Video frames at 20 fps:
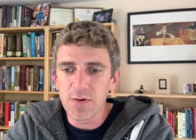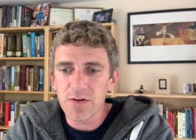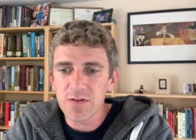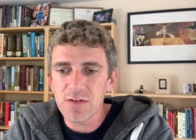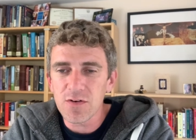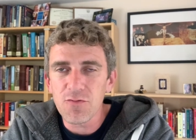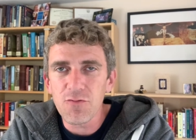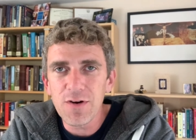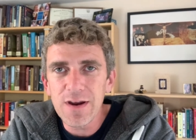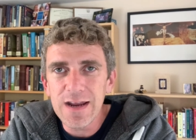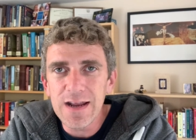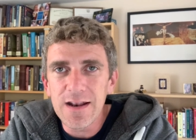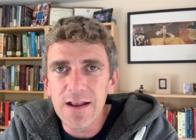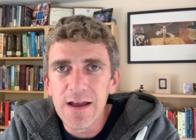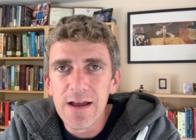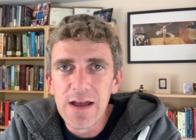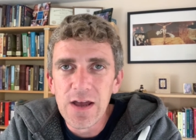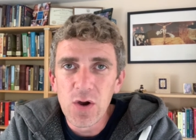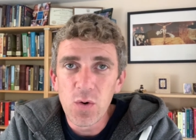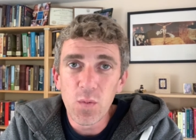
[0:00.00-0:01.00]
to read
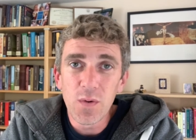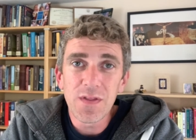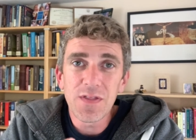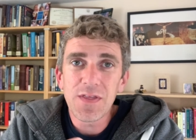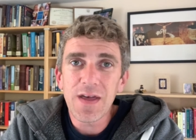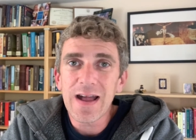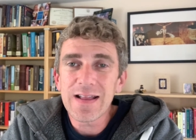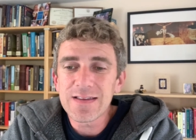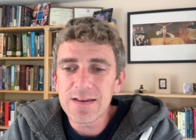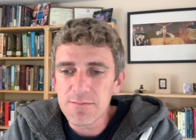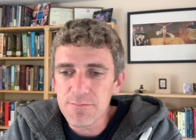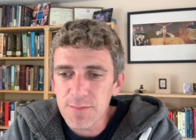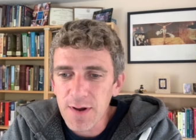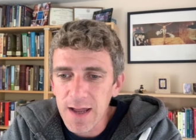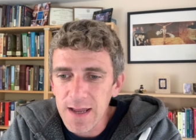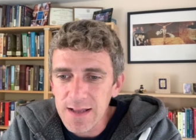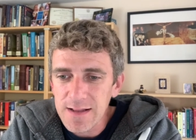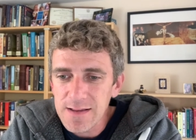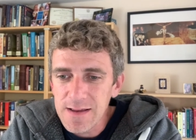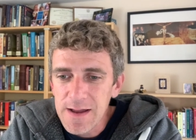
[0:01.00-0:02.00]
with that in
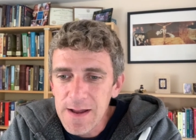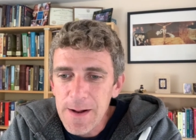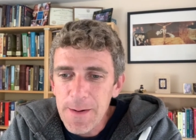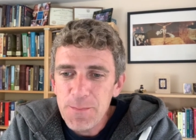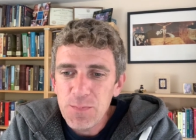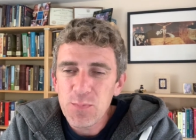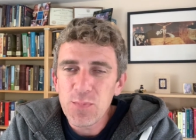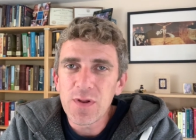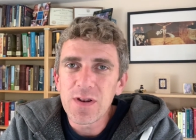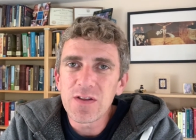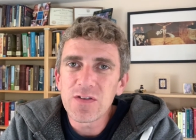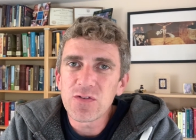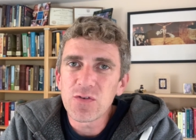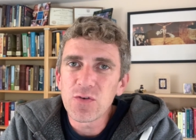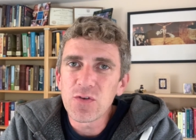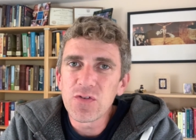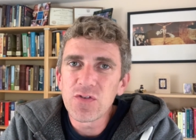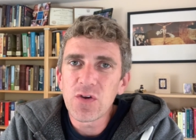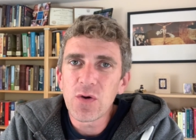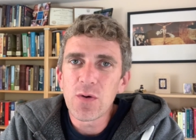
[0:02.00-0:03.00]
mind. But it's
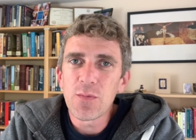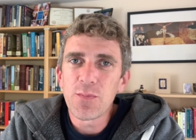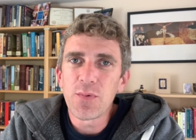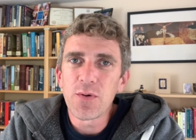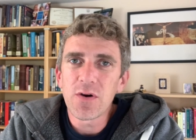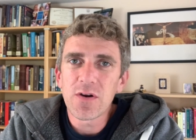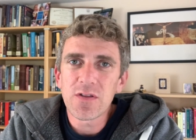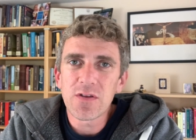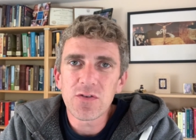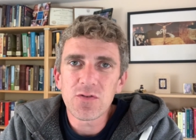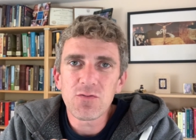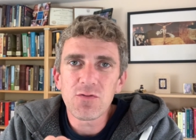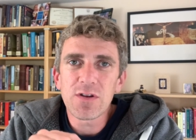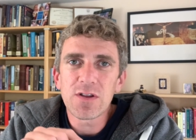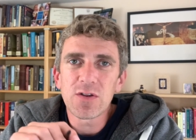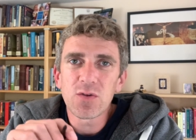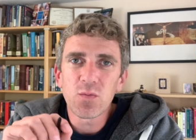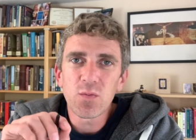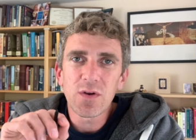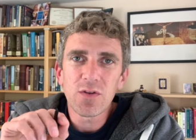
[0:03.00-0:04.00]
also a book that's
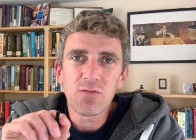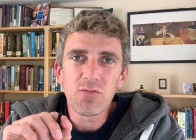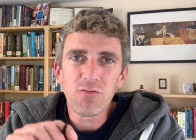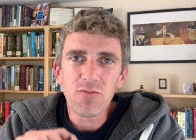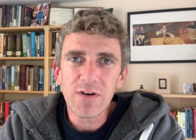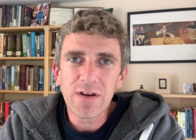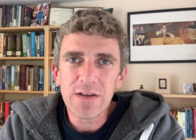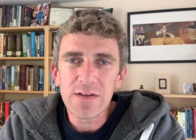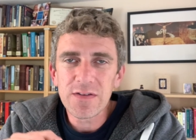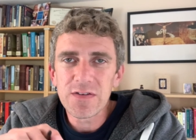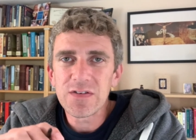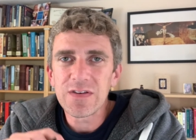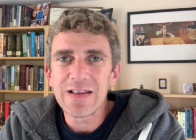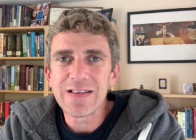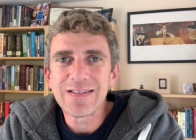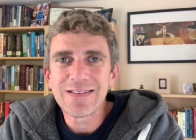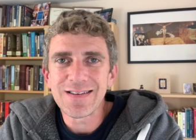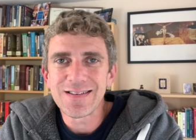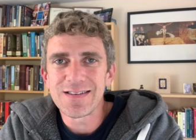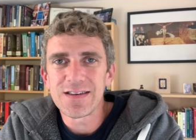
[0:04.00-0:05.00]
written with real
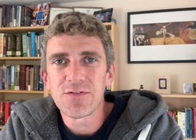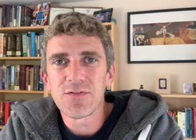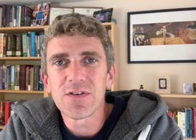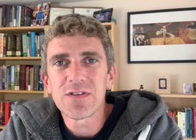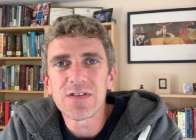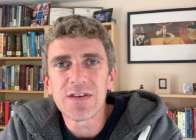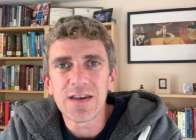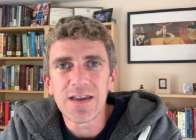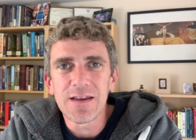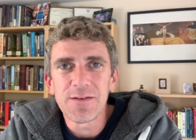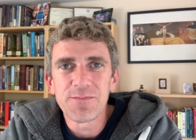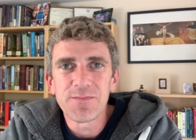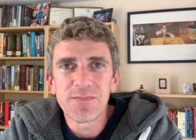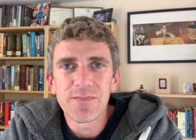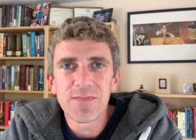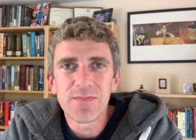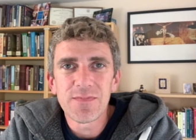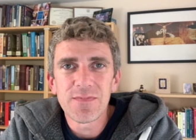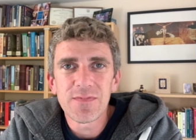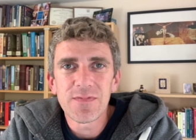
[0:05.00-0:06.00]
sensitivity.
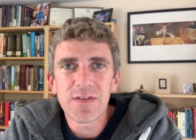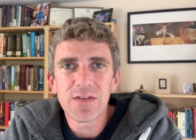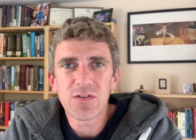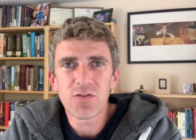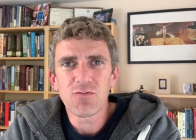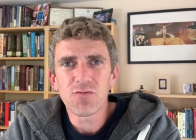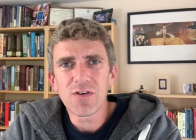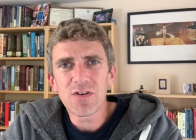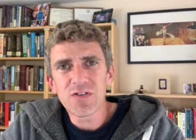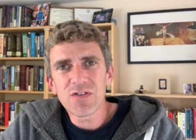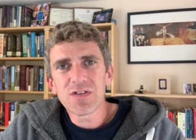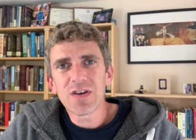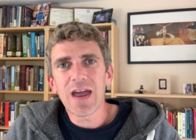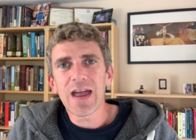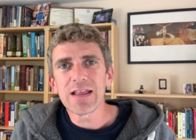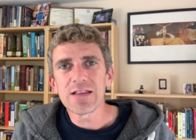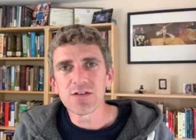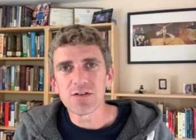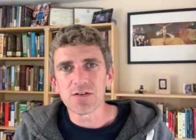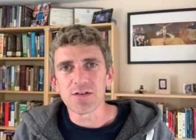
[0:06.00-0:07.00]
There's a real
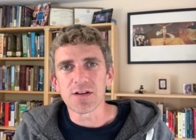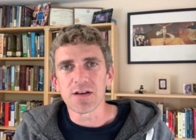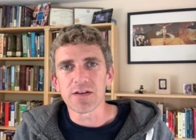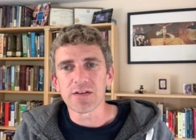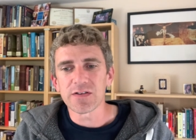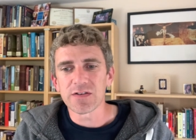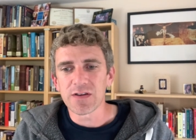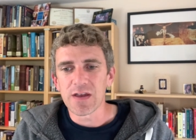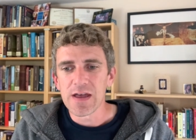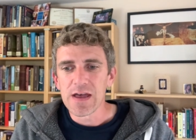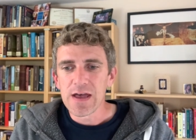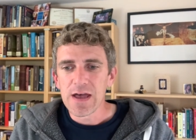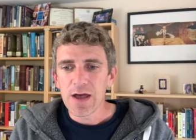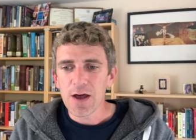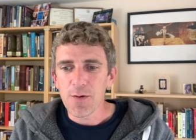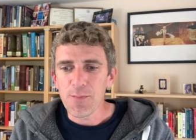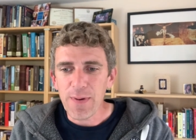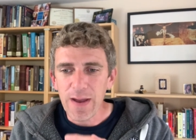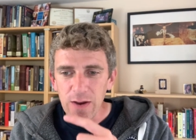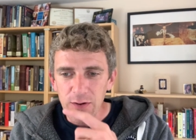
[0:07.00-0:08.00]
tenderness
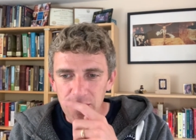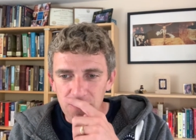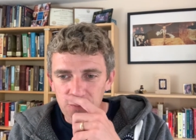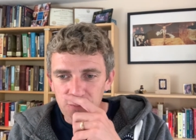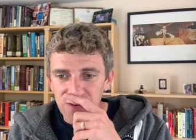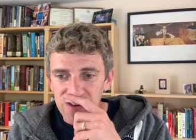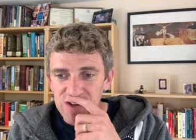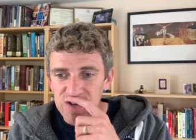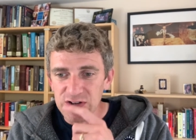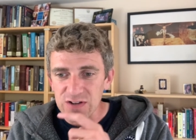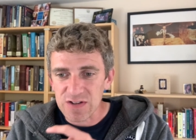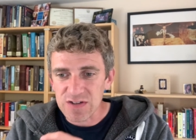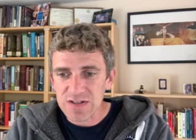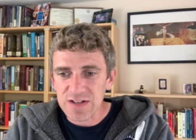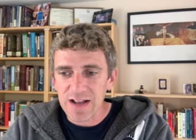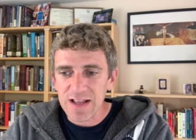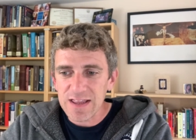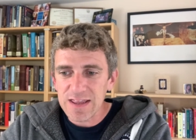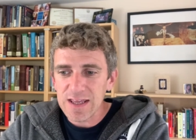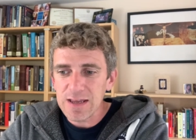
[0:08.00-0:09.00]
about Ephesians, and
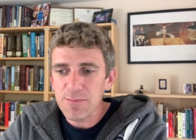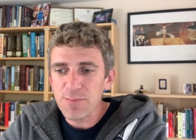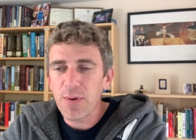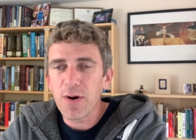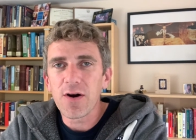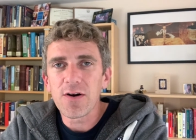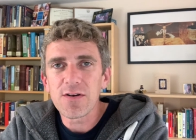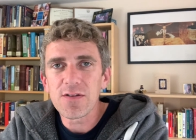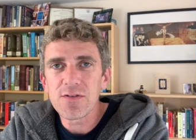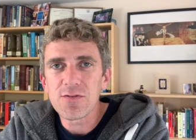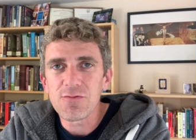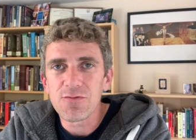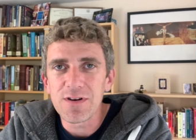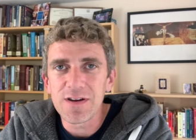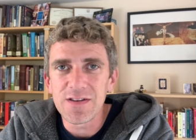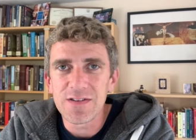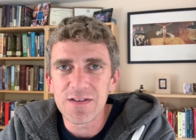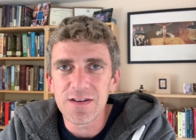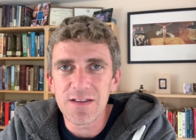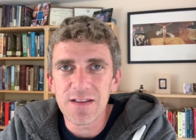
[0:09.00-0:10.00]
I think part of the
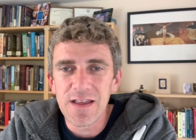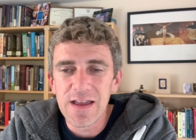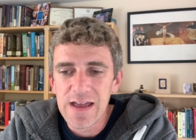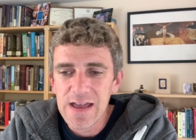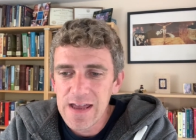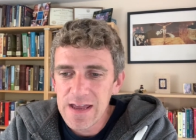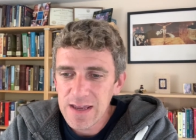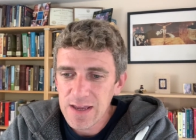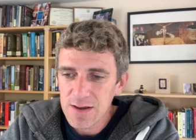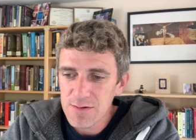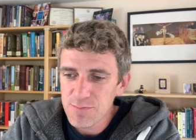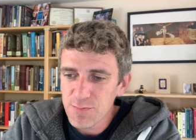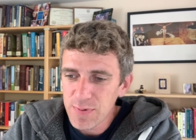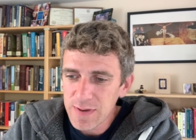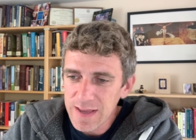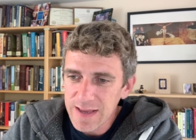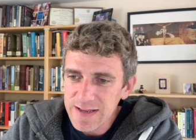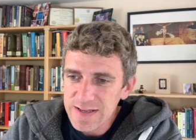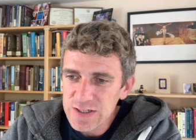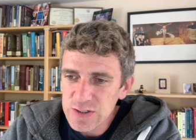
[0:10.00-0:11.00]
reason can be
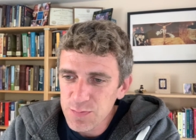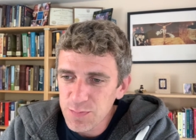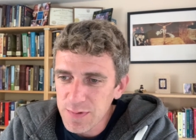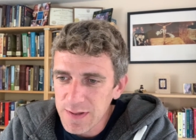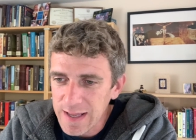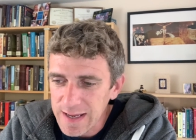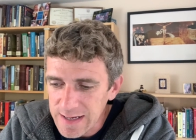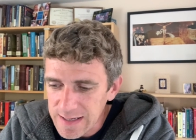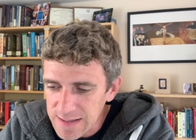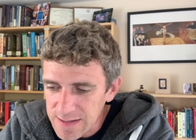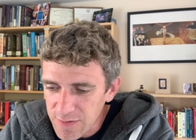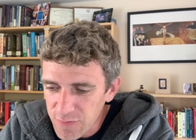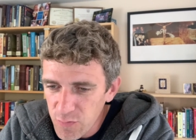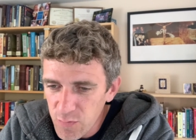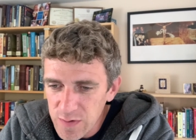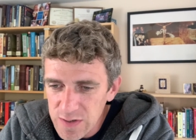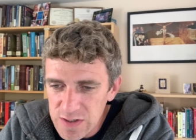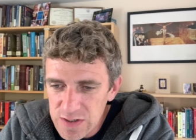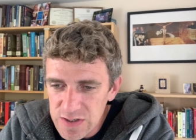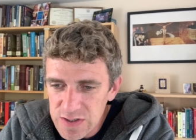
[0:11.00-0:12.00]
explained if
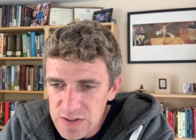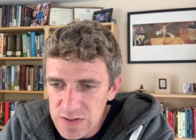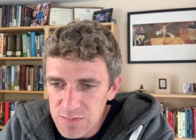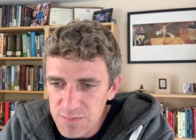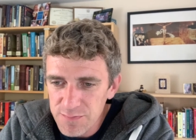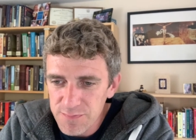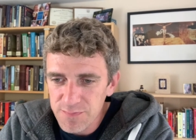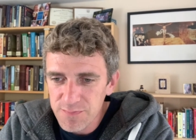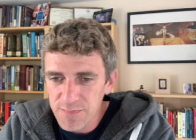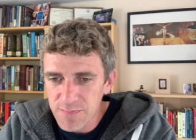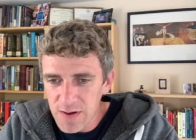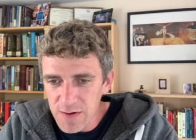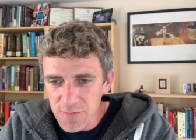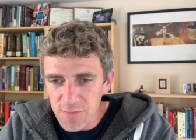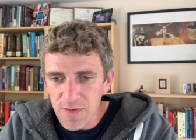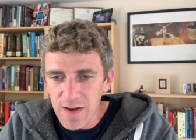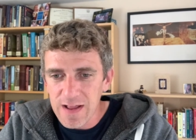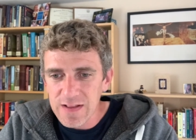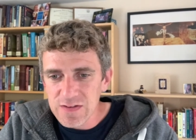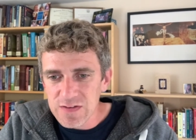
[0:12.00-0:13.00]
we just
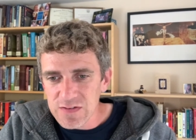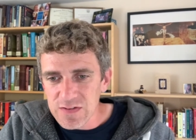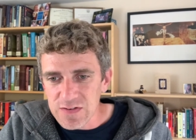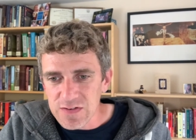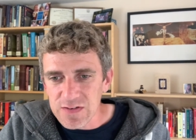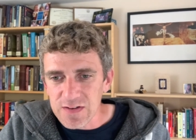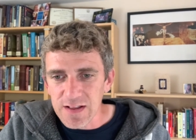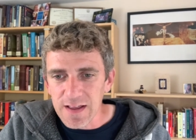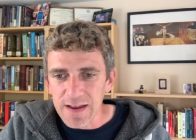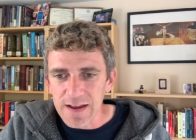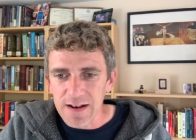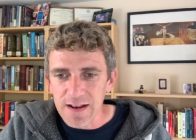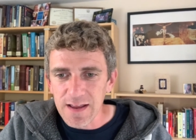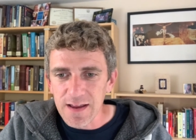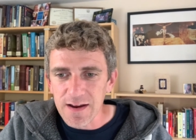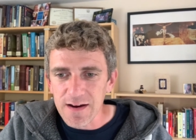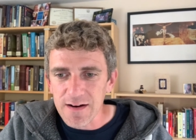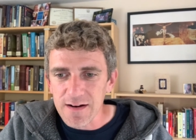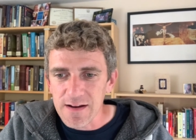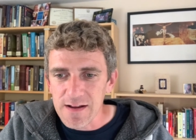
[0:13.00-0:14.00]
advance the slide
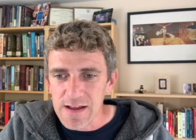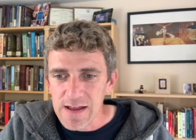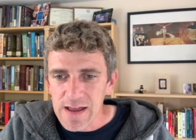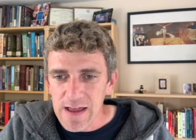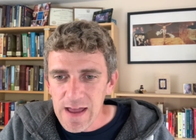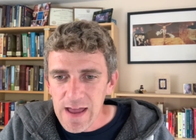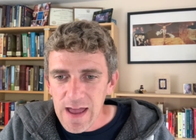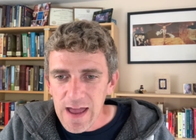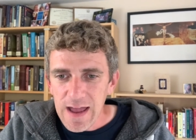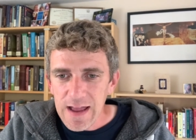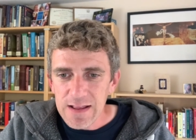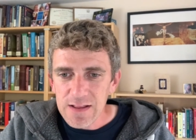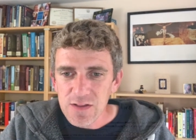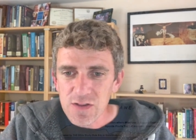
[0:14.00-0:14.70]
here and